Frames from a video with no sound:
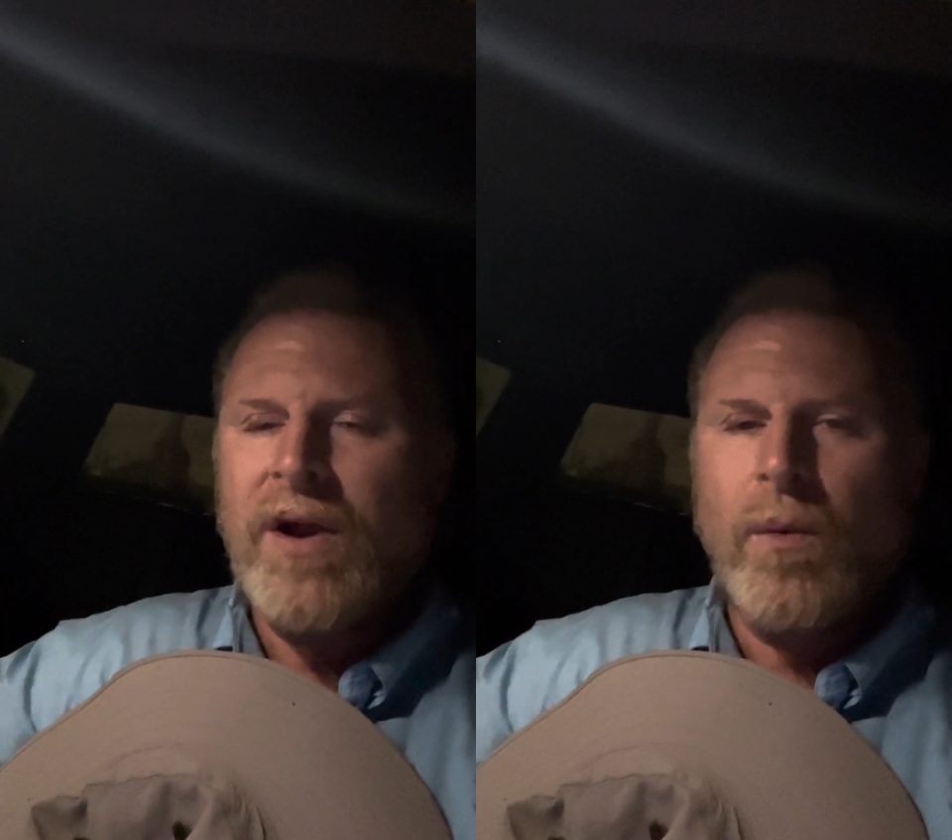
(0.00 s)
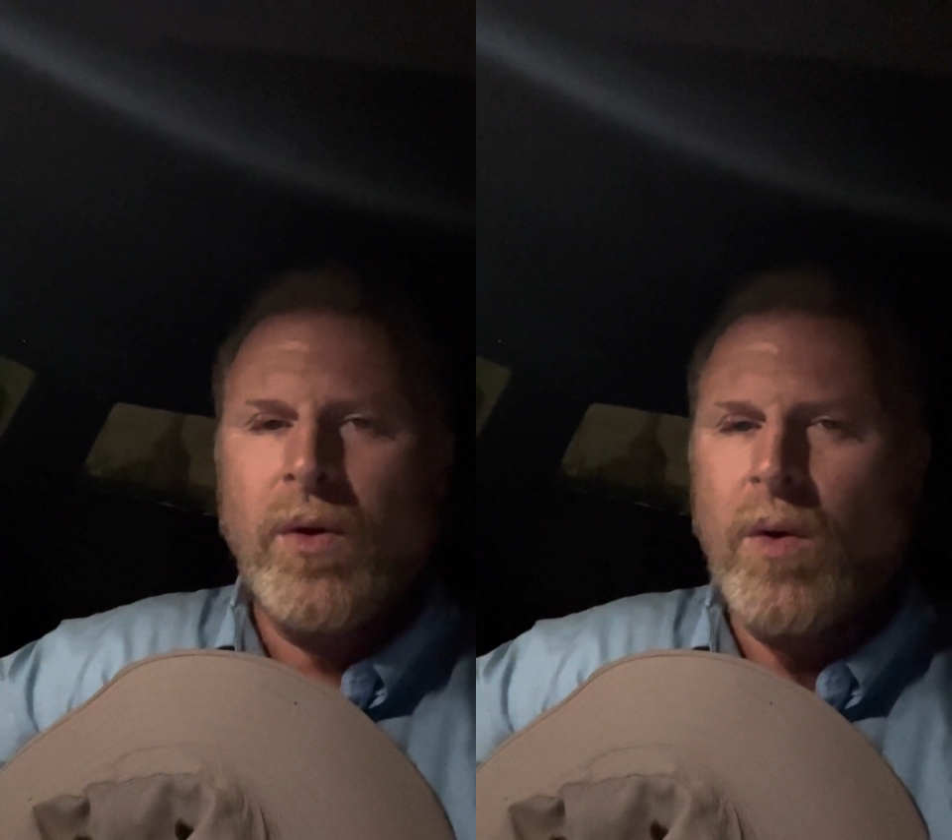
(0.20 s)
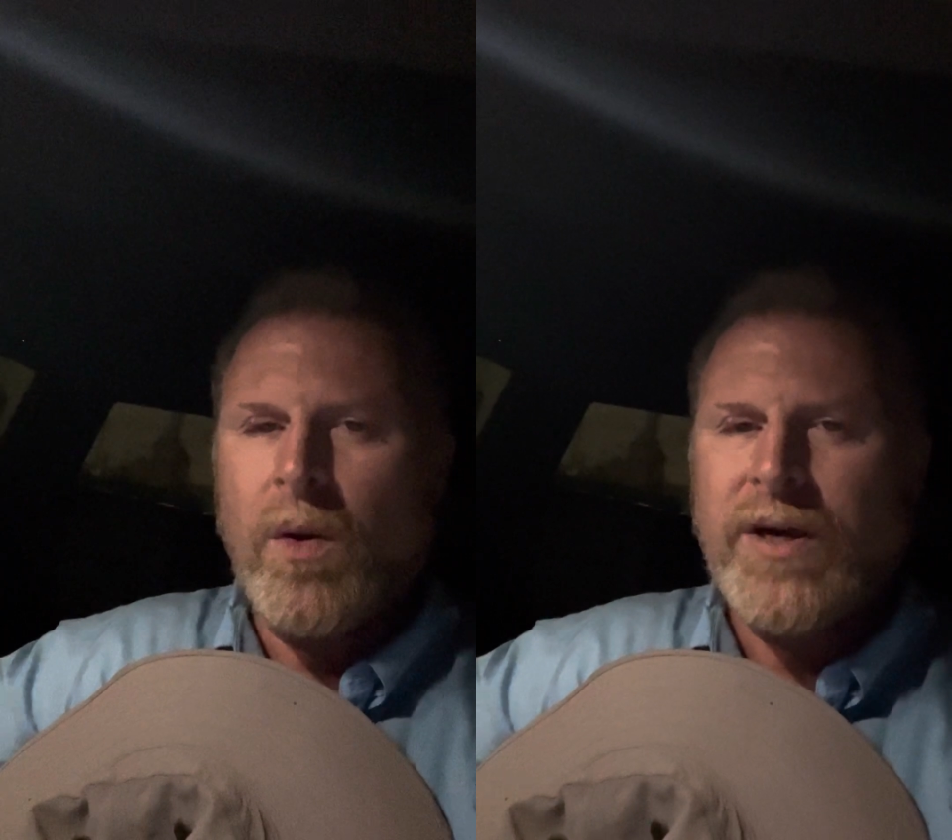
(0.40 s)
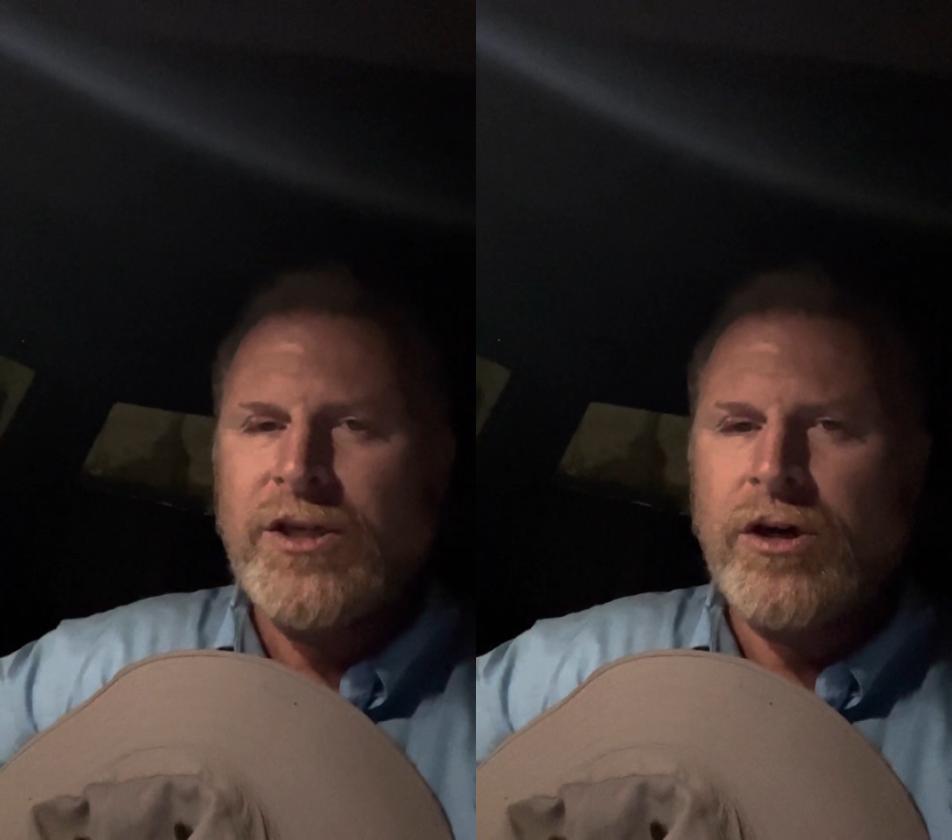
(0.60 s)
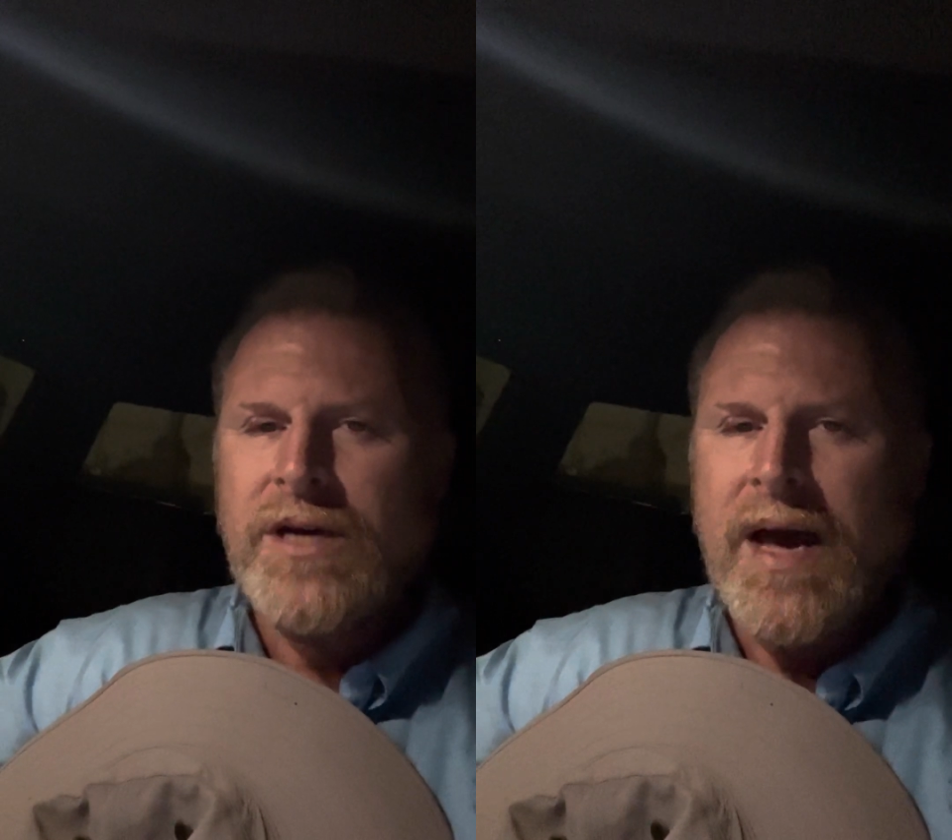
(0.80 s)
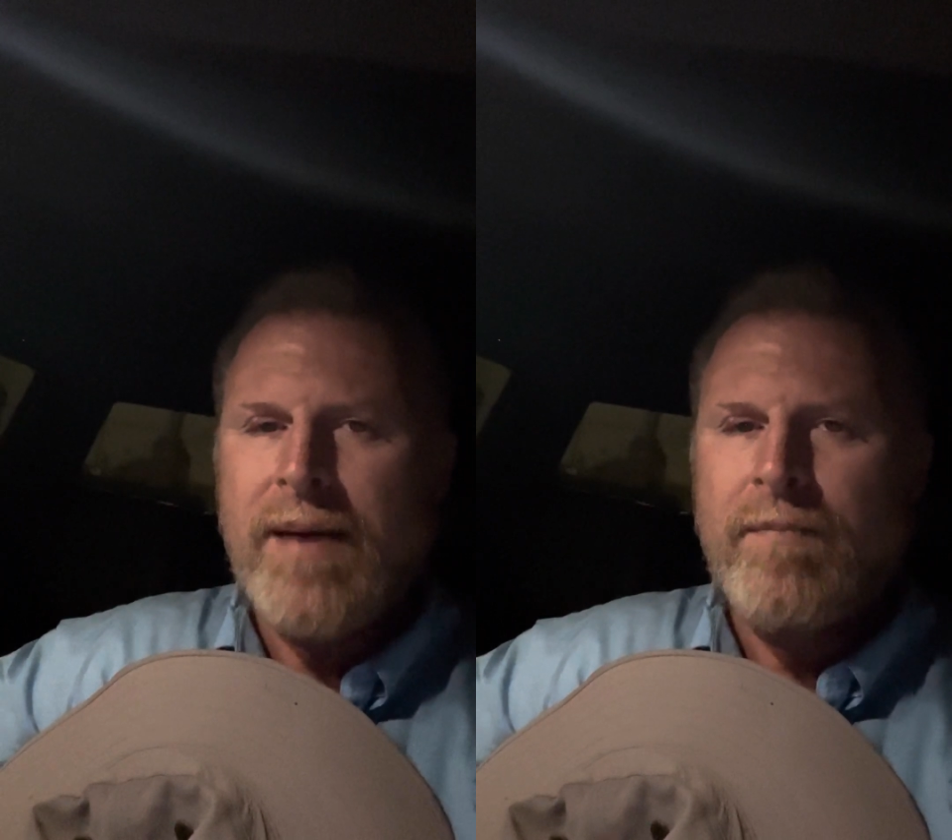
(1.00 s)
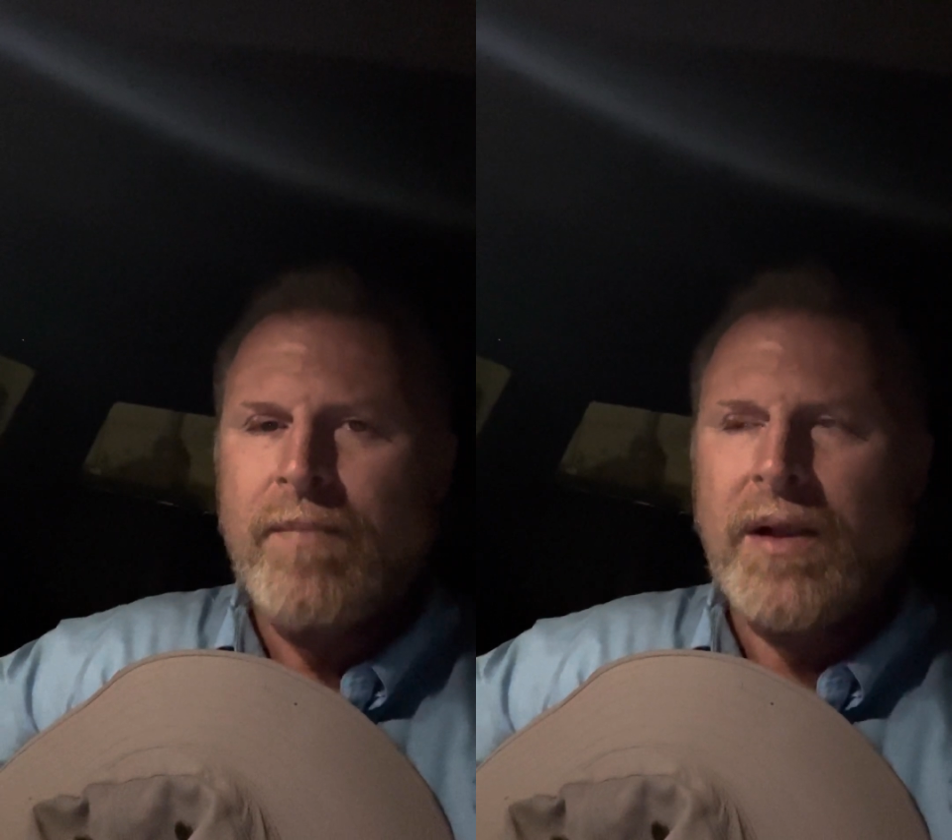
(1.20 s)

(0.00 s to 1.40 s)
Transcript: I wouldn't want to waste your time.